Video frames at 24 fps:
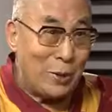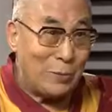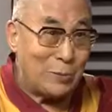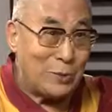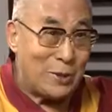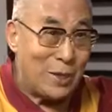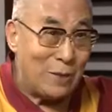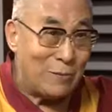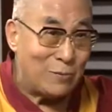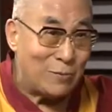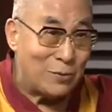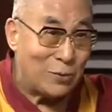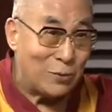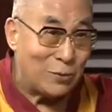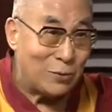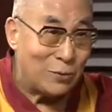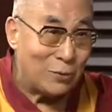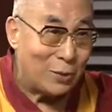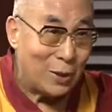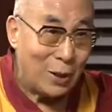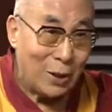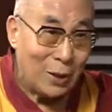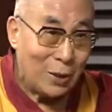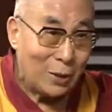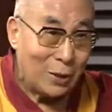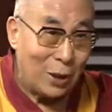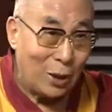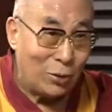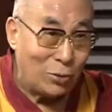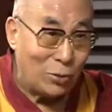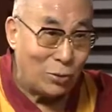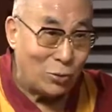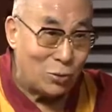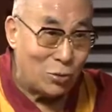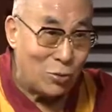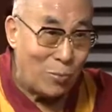themselves also
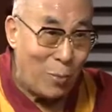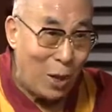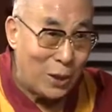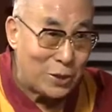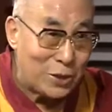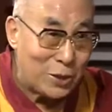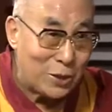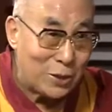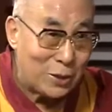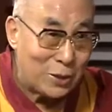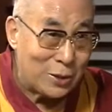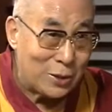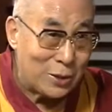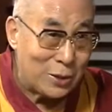cannot do much.